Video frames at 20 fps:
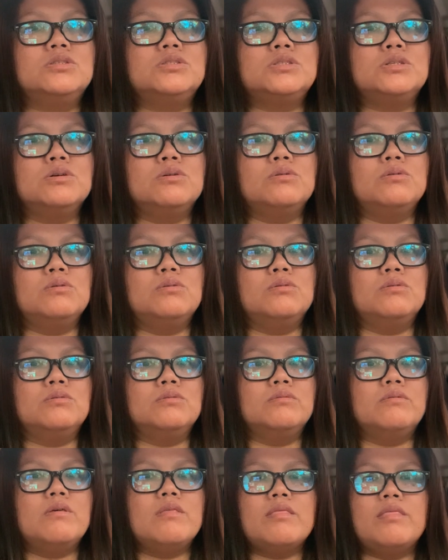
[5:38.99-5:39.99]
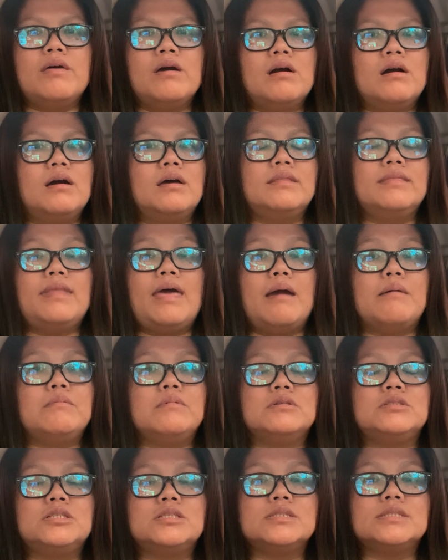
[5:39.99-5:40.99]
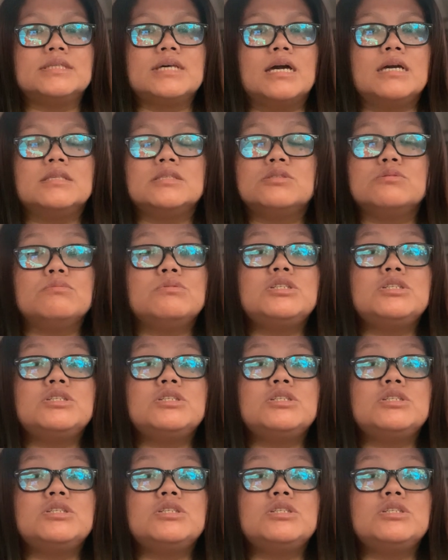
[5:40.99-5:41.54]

to the damaged sites,